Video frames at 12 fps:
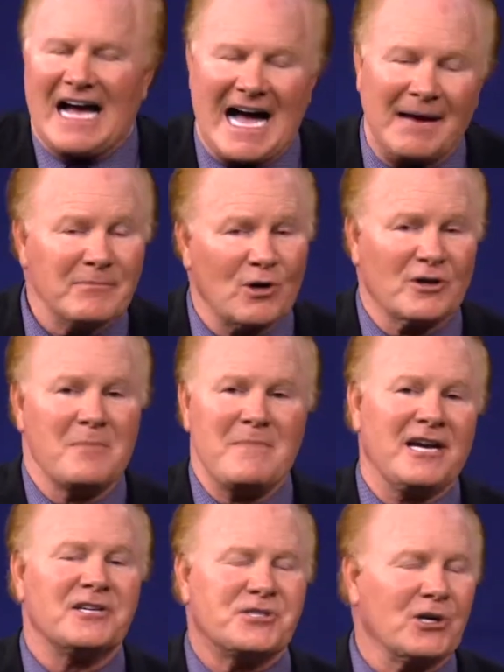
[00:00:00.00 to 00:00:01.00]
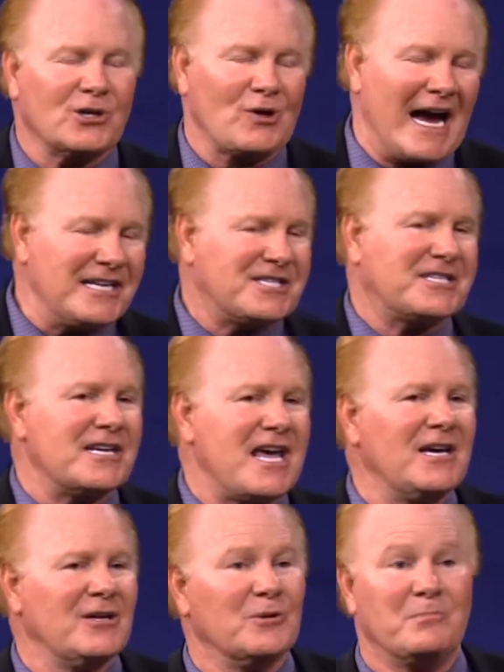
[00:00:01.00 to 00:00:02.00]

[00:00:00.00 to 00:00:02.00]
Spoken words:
I'm going to minister Christ to you.